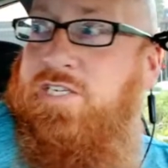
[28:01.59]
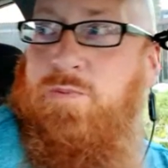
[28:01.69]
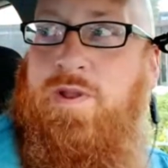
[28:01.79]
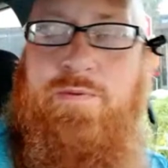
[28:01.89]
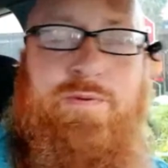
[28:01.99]
That's
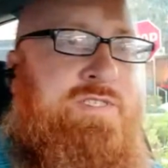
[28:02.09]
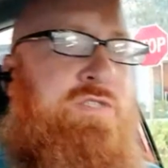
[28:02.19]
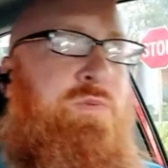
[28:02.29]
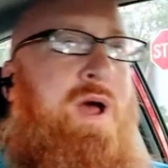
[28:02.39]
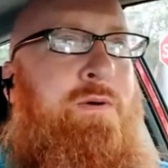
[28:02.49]
one of the
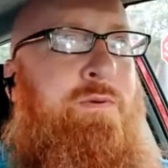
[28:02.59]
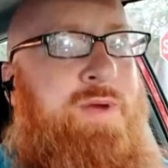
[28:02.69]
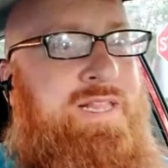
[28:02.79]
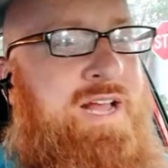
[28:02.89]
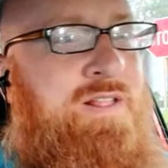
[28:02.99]
reasons why I would
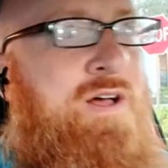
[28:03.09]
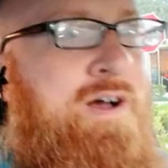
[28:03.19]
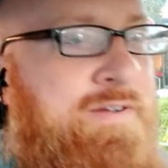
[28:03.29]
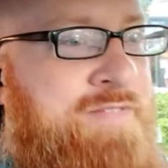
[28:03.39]
wait that long.